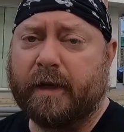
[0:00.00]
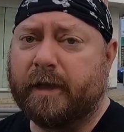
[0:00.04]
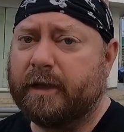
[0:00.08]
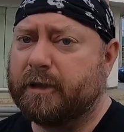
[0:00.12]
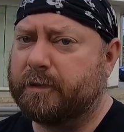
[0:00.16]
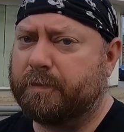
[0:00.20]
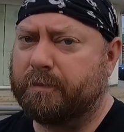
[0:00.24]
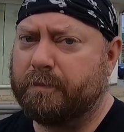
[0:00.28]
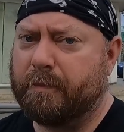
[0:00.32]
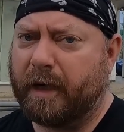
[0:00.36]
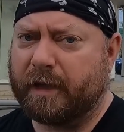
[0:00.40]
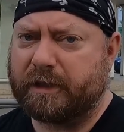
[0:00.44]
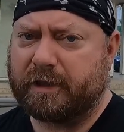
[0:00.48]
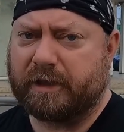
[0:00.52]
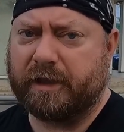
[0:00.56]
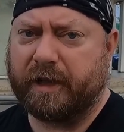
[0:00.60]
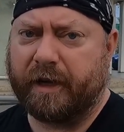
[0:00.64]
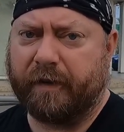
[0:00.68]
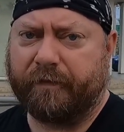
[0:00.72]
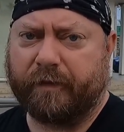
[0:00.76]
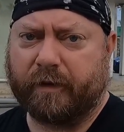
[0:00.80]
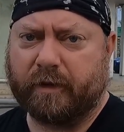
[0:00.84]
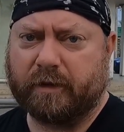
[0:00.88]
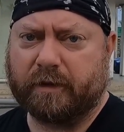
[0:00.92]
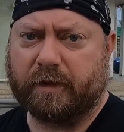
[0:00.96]
It's much
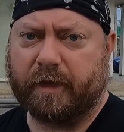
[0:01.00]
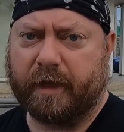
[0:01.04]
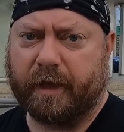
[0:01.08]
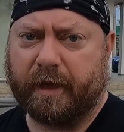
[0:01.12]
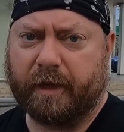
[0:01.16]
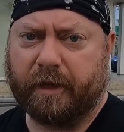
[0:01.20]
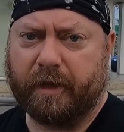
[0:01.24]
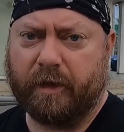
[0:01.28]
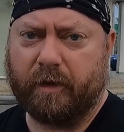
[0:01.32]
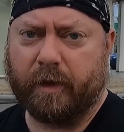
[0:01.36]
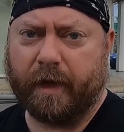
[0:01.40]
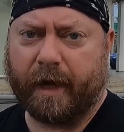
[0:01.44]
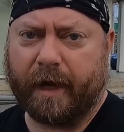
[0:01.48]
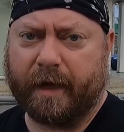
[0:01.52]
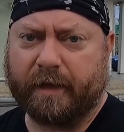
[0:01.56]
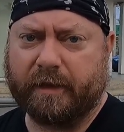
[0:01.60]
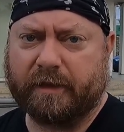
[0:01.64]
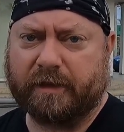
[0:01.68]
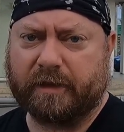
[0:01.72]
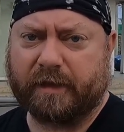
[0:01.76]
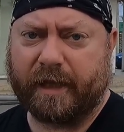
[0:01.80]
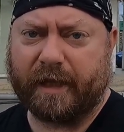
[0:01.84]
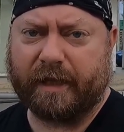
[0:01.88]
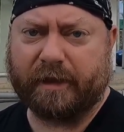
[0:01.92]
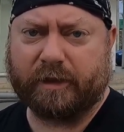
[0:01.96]
different than in the United
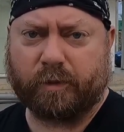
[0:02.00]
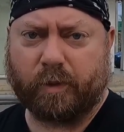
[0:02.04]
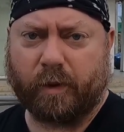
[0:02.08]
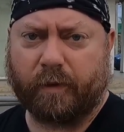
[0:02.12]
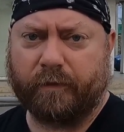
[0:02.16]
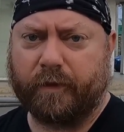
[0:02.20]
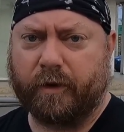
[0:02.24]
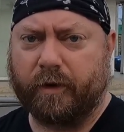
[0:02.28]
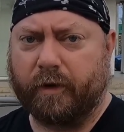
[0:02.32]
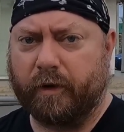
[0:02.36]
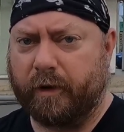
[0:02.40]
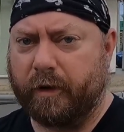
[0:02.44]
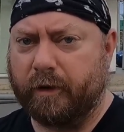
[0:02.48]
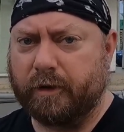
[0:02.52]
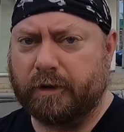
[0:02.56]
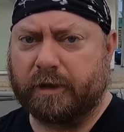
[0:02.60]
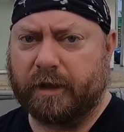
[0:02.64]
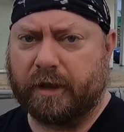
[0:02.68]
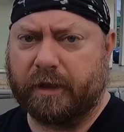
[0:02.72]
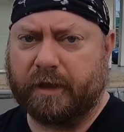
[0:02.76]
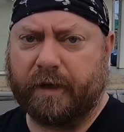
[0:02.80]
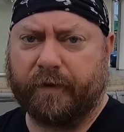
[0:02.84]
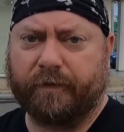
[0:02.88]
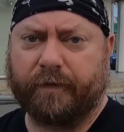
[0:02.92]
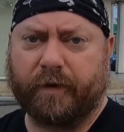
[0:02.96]
States, where if you're
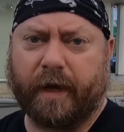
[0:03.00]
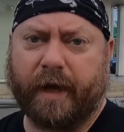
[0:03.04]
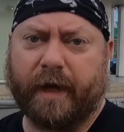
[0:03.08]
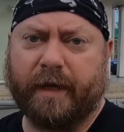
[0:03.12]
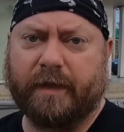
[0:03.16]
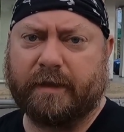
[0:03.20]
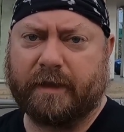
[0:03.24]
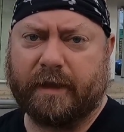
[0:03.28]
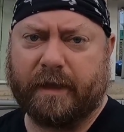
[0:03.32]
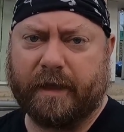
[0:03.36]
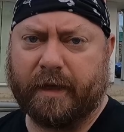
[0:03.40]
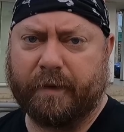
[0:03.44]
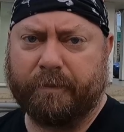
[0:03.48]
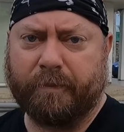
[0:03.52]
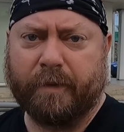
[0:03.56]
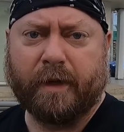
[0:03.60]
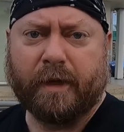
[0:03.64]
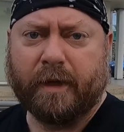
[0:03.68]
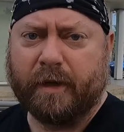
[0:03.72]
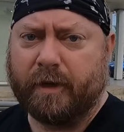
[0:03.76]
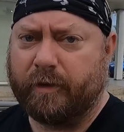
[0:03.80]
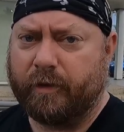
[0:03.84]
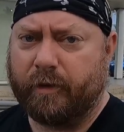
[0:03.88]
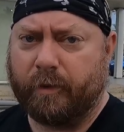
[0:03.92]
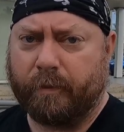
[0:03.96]
using a different
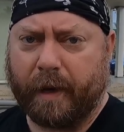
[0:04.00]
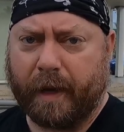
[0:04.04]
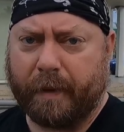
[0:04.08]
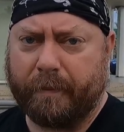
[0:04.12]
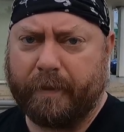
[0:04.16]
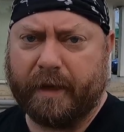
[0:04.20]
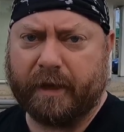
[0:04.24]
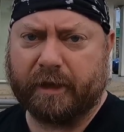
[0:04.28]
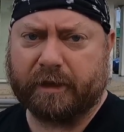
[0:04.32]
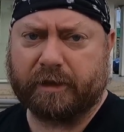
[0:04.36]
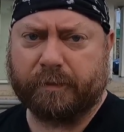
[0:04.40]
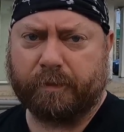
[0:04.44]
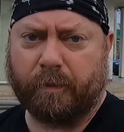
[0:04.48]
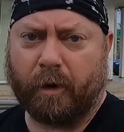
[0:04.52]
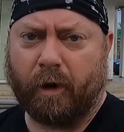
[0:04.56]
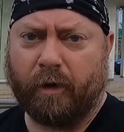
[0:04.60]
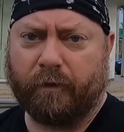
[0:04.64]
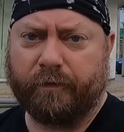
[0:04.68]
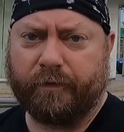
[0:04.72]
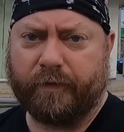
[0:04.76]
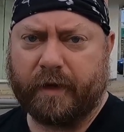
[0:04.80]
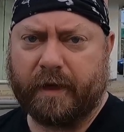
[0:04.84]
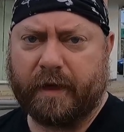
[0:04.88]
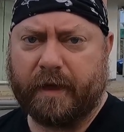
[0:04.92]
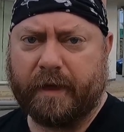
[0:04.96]
ATM, there may be a small
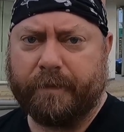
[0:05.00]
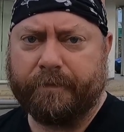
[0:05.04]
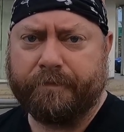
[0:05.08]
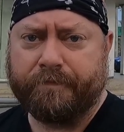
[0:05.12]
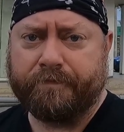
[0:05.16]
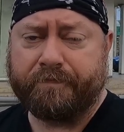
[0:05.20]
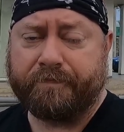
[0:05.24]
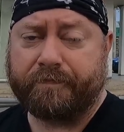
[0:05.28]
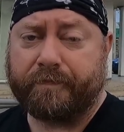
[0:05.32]
fee.